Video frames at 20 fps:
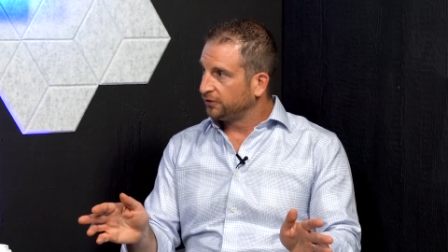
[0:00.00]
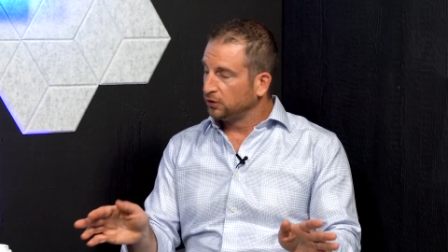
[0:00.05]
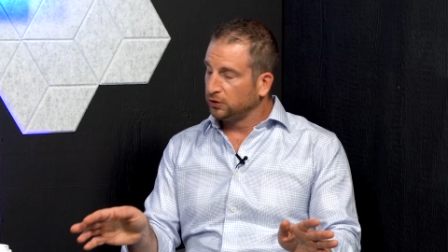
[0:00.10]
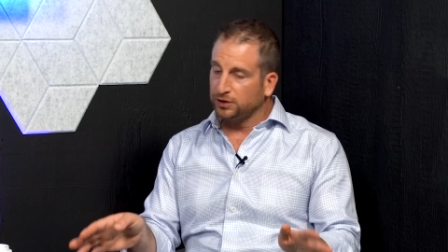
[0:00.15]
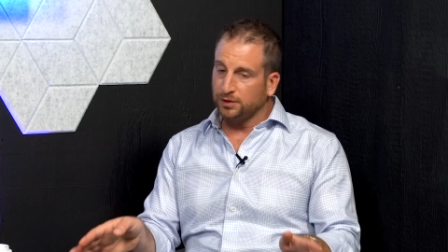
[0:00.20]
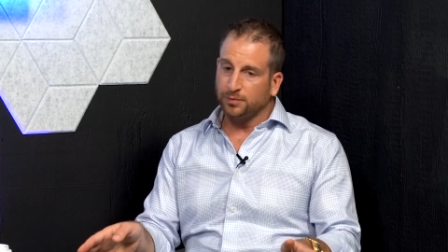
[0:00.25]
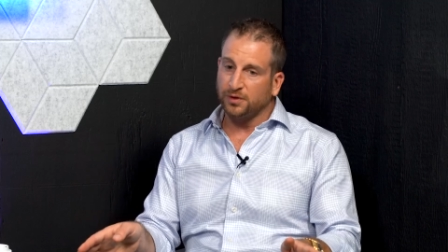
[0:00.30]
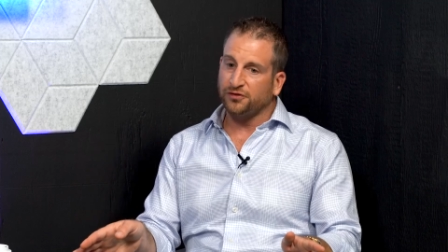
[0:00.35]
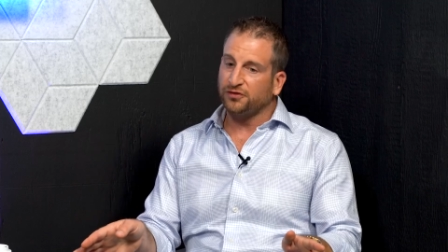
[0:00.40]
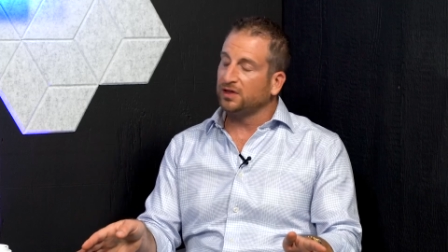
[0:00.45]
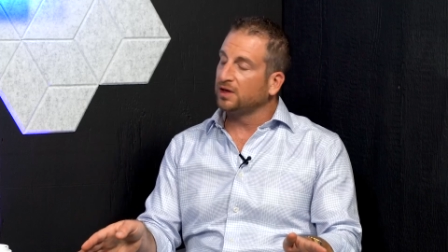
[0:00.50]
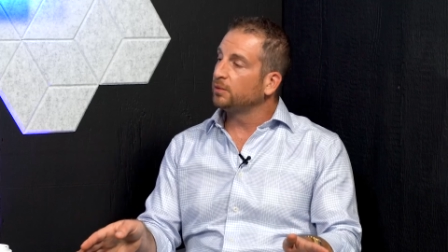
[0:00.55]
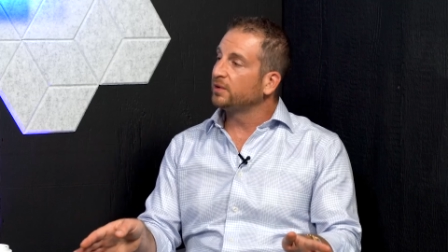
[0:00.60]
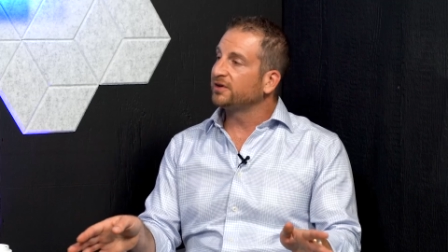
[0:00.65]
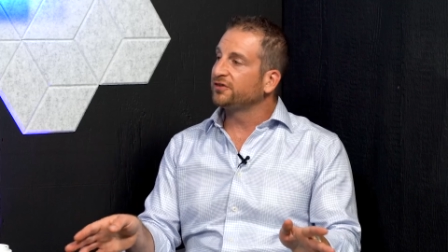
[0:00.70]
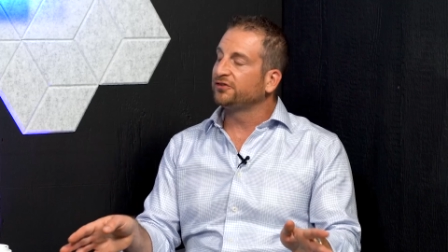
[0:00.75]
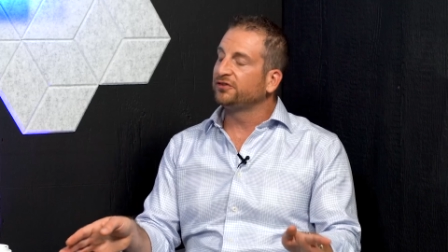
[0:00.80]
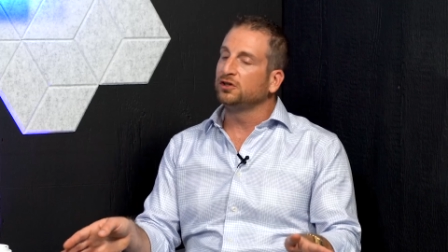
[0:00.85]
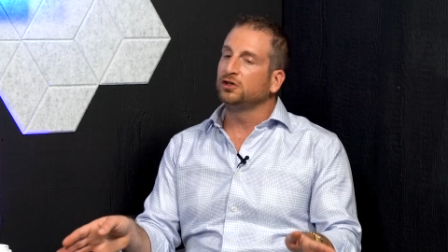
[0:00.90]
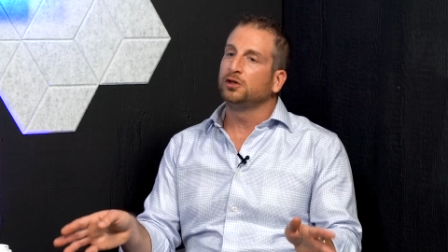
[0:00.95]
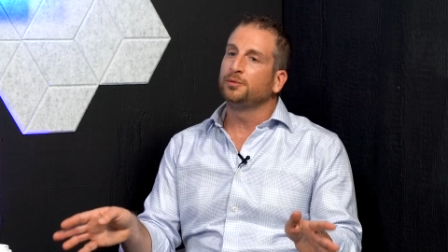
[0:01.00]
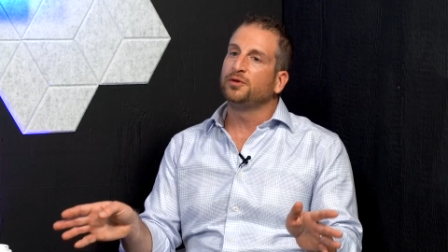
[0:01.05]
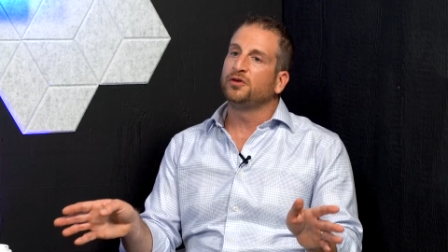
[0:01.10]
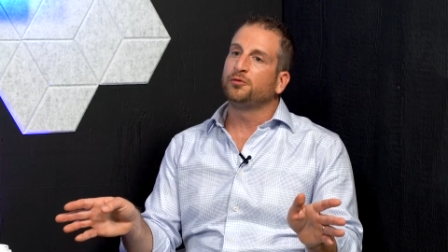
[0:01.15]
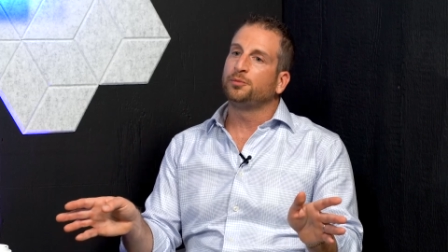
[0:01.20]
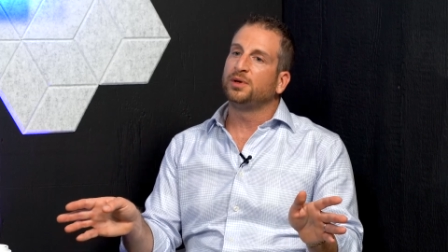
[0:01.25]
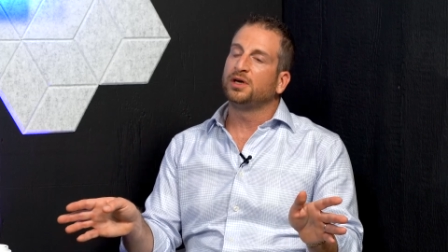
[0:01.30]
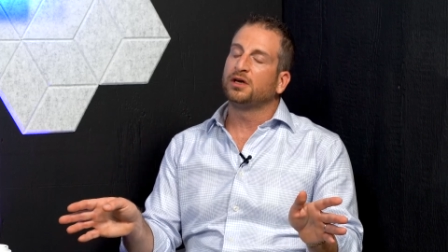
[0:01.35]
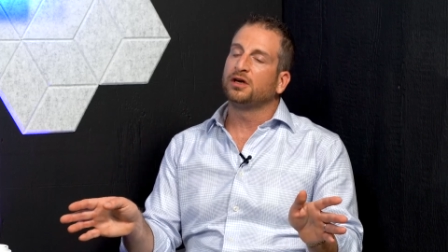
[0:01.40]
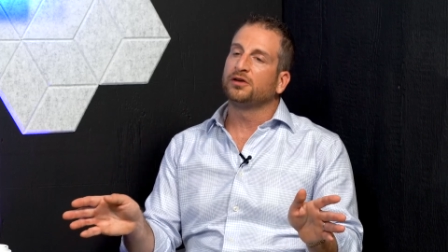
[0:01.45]
The only reason they want to steal them
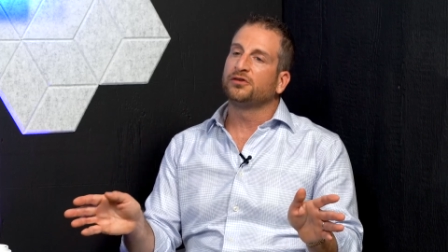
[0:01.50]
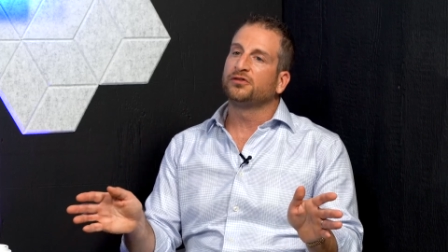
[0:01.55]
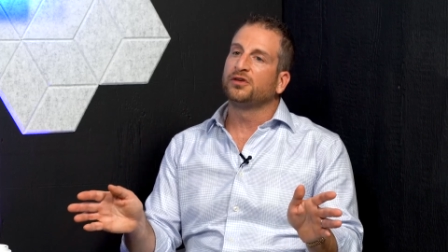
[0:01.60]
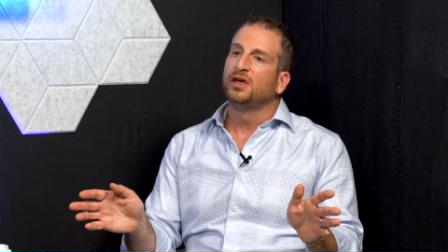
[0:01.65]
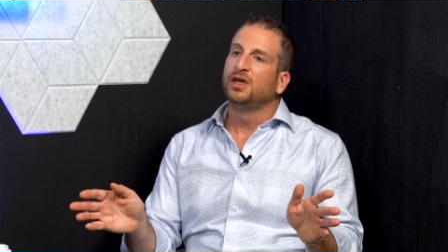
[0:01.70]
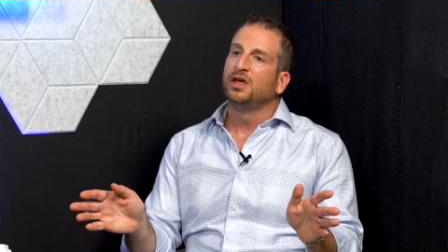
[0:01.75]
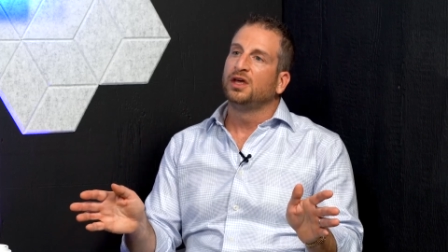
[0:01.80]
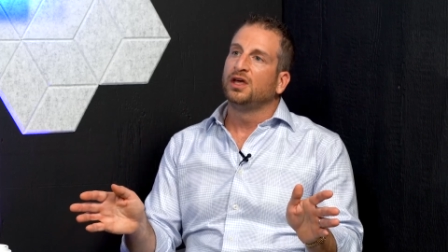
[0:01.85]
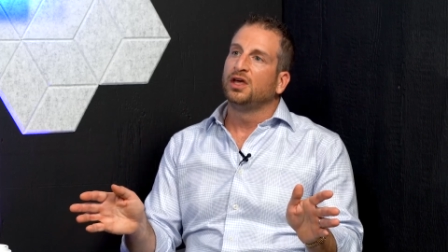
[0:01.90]
is because